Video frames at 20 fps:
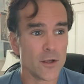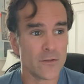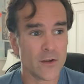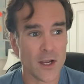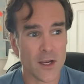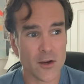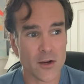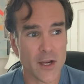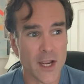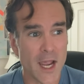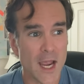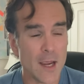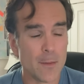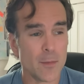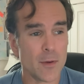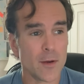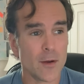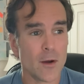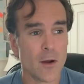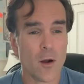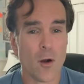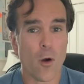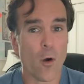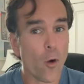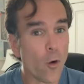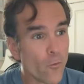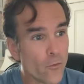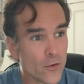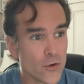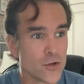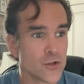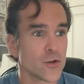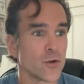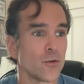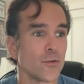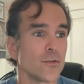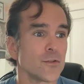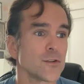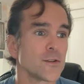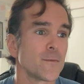you've got your cape over your
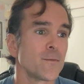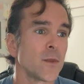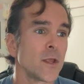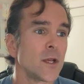shoulders.